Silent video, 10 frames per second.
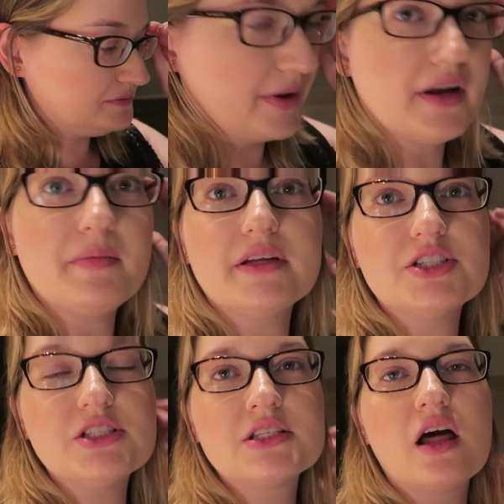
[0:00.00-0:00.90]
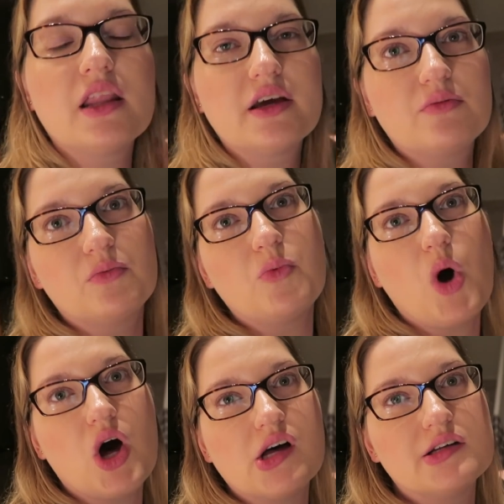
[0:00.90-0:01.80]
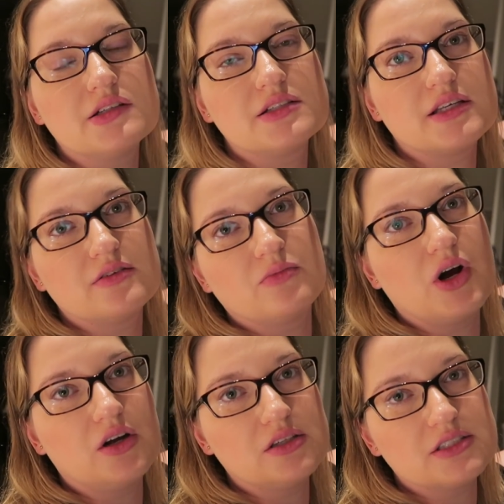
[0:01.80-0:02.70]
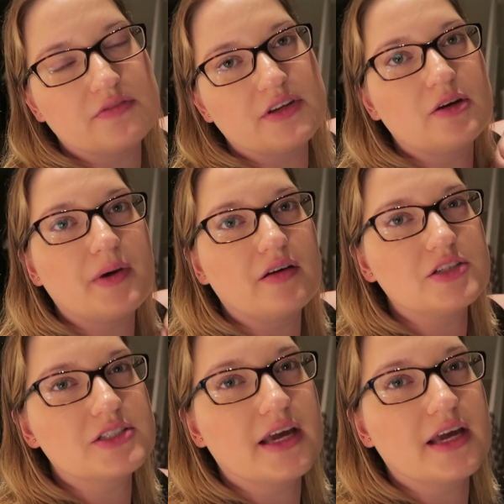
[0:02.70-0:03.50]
But I mean, she's got like walls and walls of nail polish.